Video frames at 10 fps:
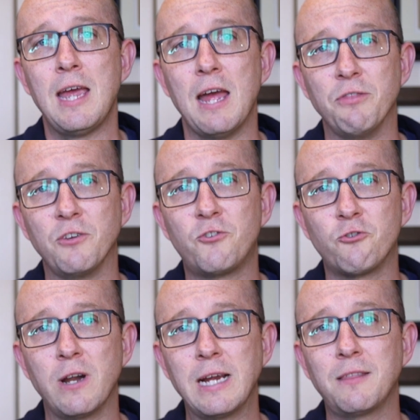and the
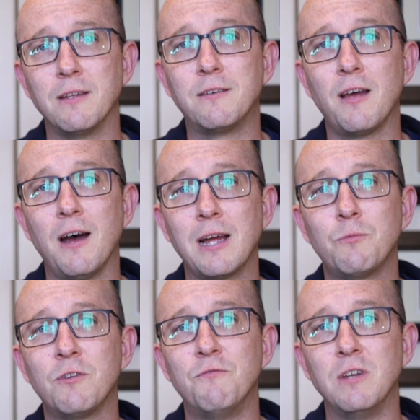strength in
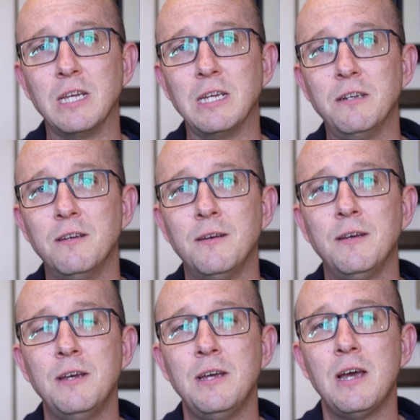times of need.
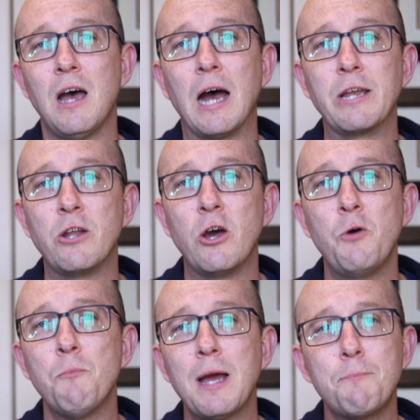I
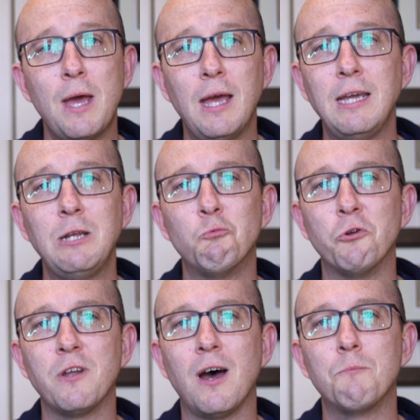know my pain
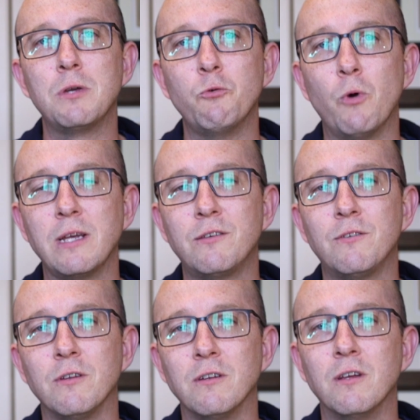will not be
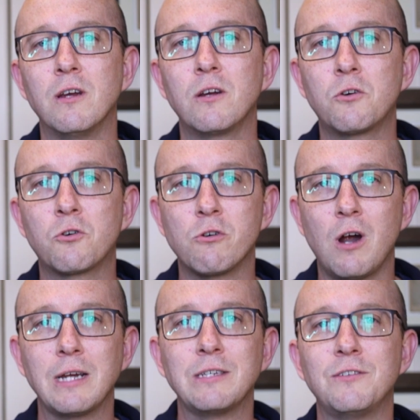wasted.
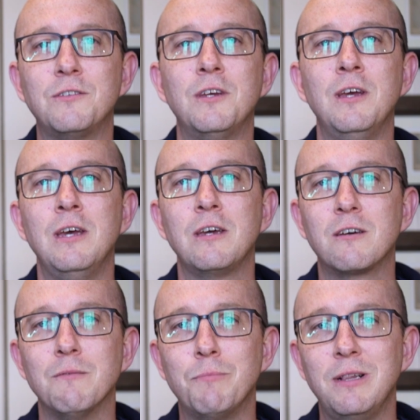Christ
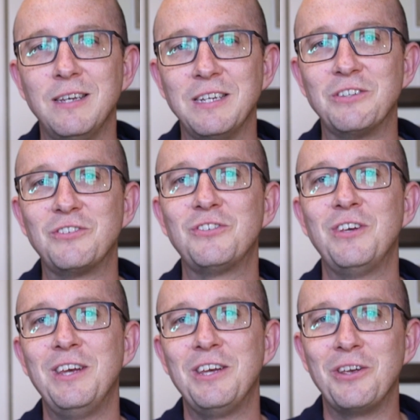
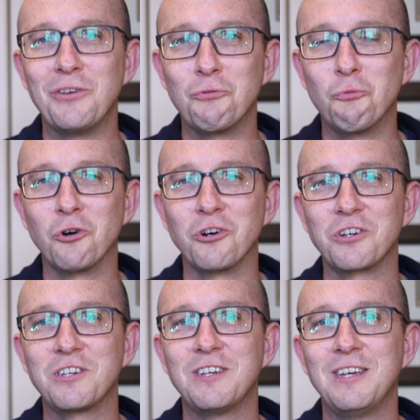completes his
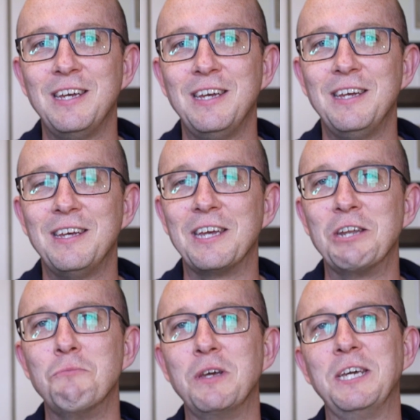work
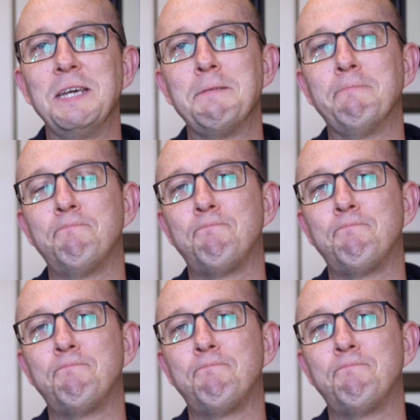in me.